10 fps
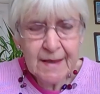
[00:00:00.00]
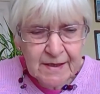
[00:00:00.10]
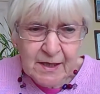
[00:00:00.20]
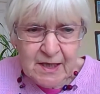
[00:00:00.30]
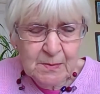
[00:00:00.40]
And
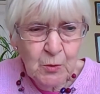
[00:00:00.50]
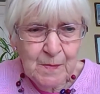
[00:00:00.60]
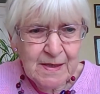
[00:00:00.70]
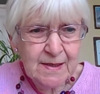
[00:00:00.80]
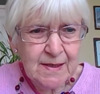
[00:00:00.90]
yet the small
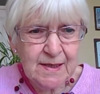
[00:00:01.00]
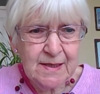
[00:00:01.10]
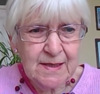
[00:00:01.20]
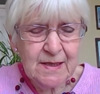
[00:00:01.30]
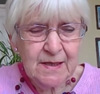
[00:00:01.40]

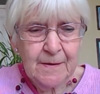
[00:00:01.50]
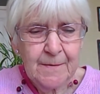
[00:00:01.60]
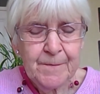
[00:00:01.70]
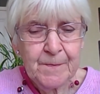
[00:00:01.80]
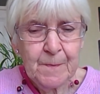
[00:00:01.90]
businesses
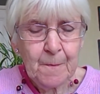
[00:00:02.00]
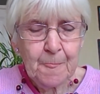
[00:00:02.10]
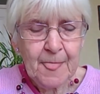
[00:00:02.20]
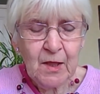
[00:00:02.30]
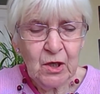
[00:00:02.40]

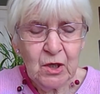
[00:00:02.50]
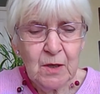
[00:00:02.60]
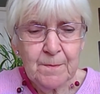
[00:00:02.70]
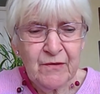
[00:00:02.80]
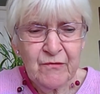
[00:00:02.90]
that
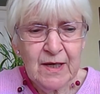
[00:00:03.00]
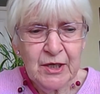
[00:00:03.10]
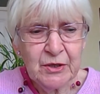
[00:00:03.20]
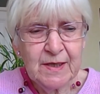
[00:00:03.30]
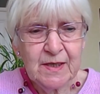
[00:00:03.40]
can be really
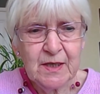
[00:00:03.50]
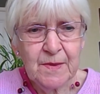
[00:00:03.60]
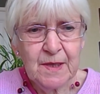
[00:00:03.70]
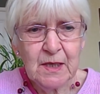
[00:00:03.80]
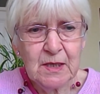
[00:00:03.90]
doing
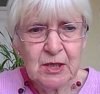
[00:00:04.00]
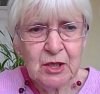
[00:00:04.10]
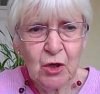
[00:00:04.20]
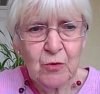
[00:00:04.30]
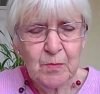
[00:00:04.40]
something
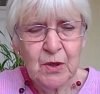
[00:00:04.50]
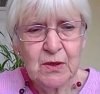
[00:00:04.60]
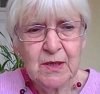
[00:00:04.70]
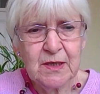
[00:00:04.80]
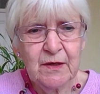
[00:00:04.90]
so
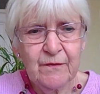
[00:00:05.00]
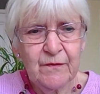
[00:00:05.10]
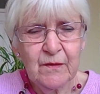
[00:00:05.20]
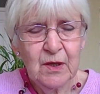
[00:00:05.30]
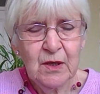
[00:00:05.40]
positive
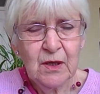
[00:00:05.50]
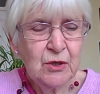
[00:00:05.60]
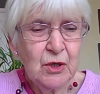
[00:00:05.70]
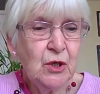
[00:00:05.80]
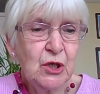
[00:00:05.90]
are
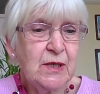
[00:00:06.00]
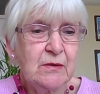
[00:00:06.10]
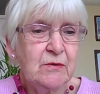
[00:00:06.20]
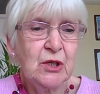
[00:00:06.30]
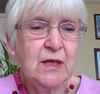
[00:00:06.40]

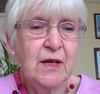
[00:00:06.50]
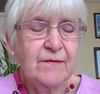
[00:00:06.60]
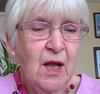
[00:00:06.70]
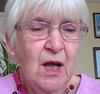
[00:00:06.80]
just left